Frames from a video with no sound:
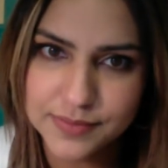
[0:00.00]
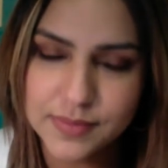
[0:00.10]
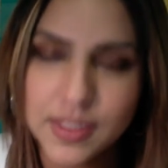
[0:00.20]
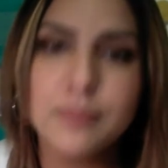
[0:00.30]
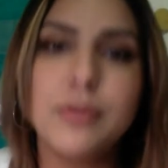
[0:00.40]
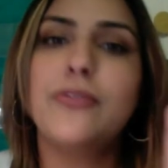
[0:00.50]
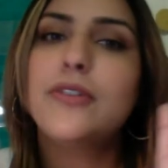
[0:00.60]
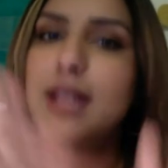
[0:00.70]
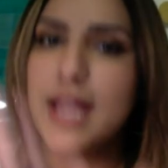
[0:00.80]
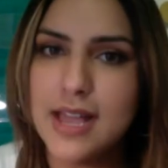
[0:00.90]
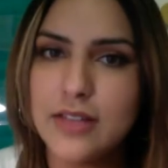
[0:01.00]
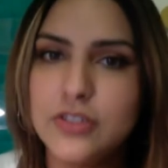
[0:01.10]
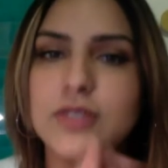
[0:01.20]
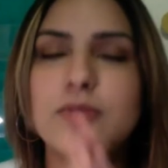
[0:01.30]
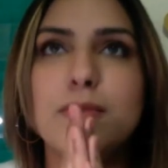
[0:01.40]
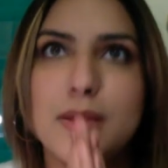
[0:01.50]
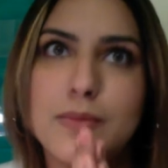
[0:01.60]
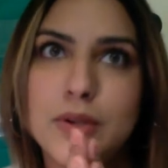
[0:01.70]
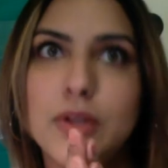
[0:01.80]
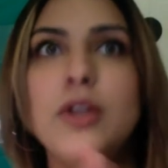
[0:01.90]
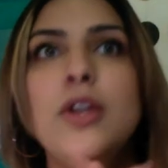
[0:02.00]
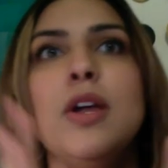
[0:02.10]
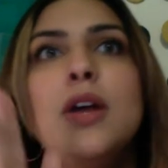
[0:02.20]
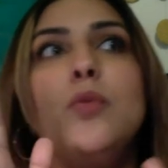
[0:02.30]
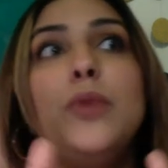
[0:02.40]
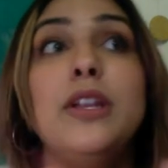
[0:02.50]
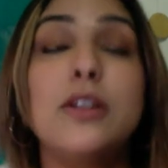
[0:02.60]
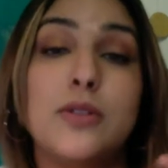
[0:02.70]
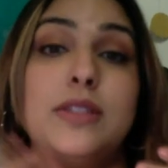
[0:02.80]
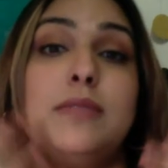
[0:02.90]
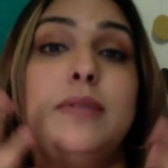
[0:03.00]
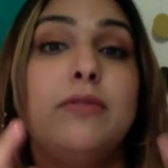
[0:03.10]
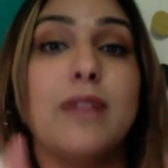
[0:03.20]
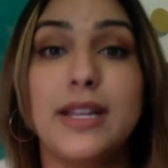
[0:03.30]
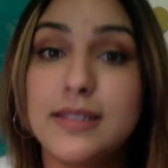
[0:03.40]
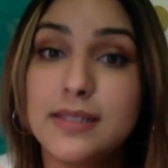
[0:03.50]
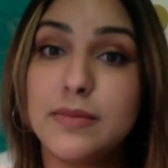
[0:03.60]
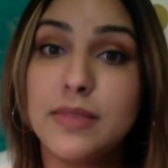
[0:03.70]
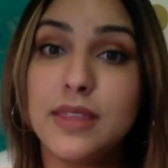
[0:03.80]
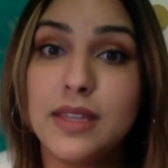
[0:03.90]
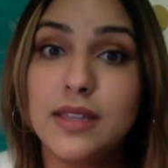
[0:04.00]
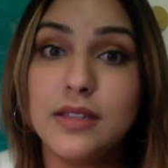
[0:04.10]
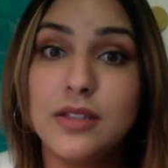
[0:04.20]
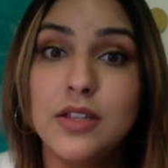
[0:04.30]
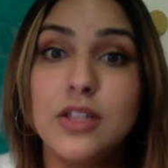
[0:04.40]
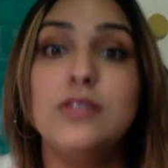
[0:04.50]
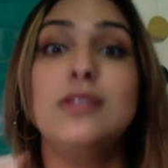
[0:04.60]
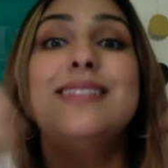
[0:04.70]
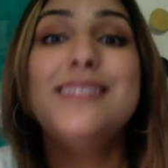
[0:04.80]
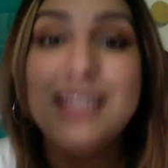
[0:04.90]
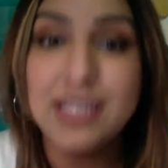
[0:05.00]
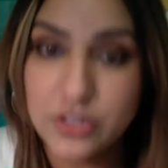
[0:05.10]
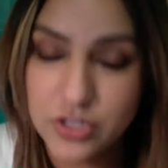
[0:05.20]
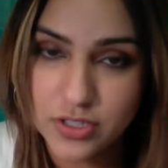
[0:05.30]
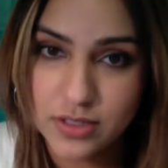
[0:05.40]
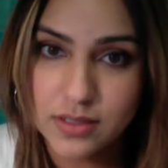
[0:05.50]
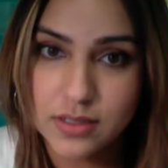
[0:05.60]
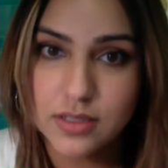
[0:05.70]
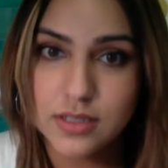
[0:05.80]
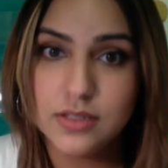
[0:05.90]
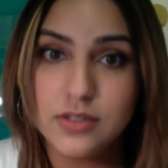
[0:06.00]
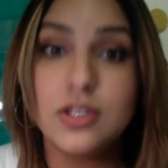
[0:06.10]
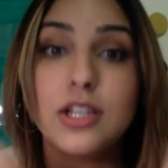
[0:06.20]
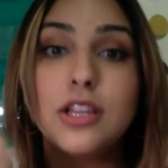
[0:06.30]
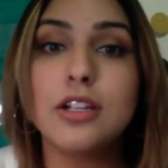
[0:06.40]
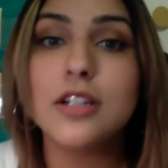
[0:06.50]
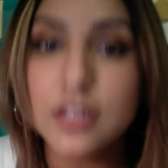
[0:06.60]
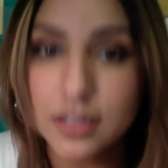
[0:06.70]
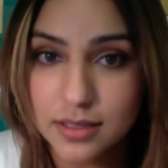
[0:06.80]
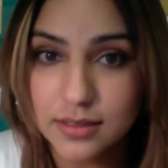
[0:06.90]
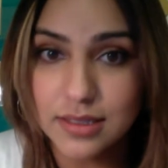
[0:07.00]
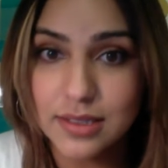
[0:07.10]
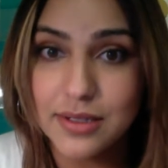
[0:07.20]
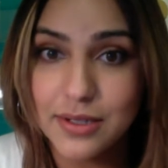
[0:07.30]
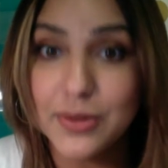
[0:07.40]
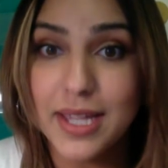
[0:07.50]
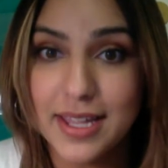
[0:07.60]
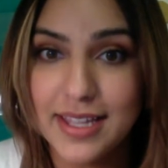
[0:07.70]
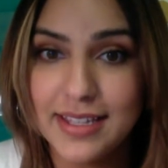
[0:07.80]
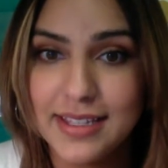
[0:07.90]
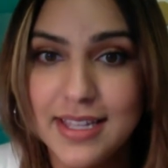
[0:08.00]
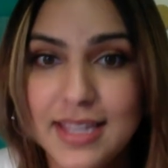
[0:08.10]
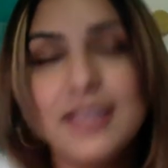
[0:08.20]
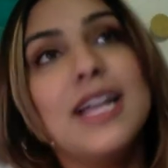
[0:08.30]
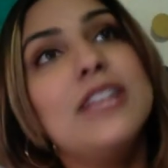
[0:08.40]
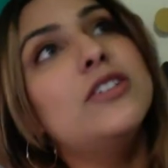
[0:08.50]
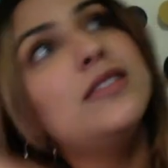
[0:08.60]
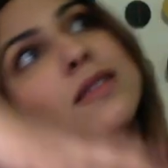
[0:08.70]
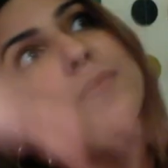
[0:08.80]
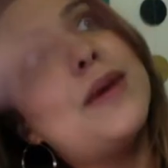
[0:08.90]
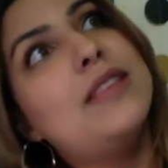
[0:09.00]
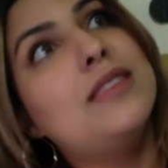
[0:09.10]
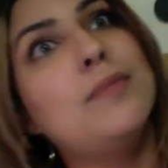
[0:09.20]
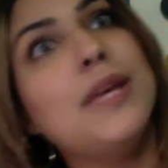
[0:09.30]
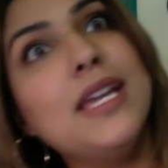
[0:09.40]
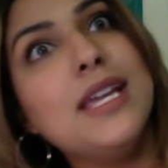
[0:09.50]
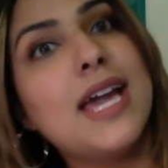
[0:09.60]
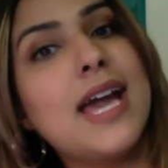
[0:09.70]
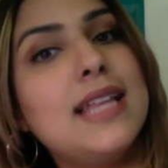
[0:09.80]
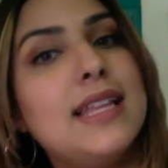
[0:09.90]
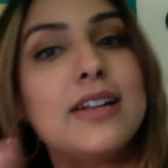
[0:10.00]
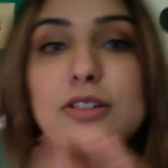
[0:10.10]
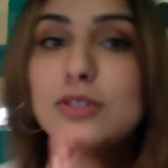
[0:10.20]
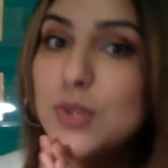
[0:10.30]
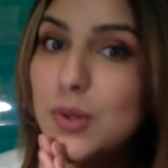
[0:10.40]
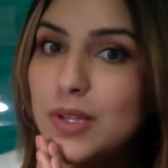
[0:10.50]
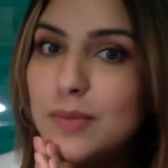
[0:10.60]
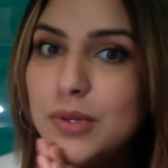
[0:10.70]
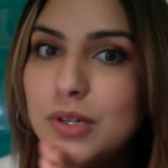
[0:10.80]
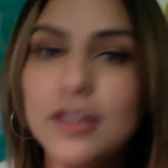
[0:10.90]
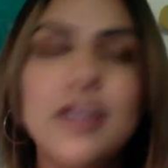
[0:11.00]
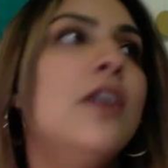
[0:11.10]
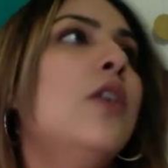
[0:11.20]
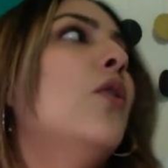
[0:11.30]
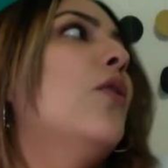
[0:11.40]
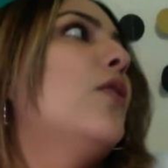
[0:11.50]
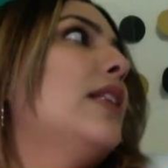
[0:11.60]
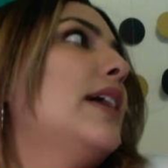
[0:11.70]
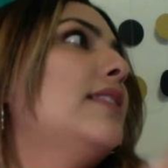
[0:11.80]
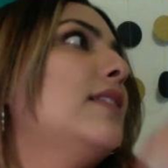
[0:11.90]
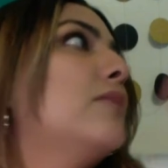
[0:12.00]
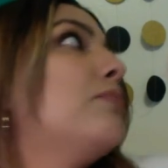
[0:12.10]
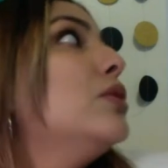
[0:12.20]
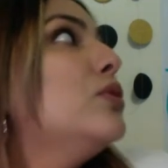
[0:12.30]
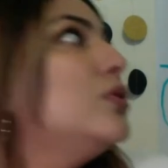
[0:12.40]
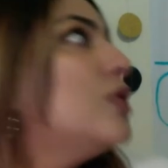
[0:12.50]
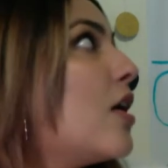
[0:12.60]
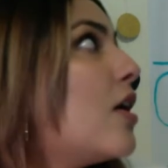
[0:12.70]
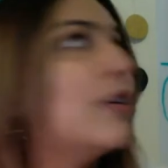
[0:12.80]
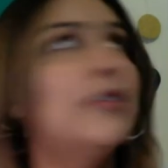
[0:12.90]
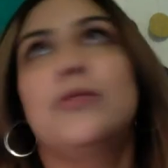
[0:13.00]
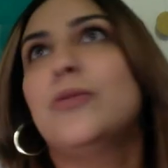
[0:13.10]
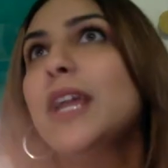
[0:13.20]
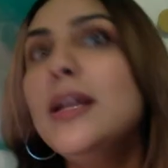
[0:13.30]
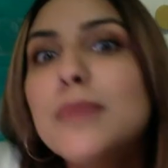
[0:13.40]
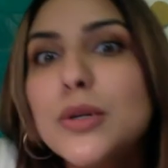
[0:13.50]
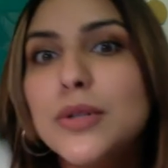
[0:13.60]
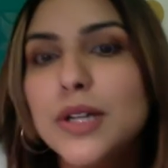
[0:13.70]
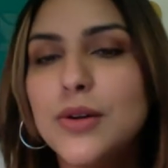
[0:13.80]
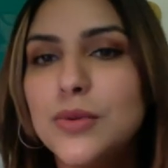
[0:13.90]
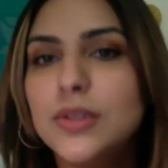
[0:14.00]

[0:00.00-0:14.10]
but for now, just remember, we are going to be writing something to teach, to learn, okay? Not just about the pink cat like our storybook or like the blue dog or the rainbow goat.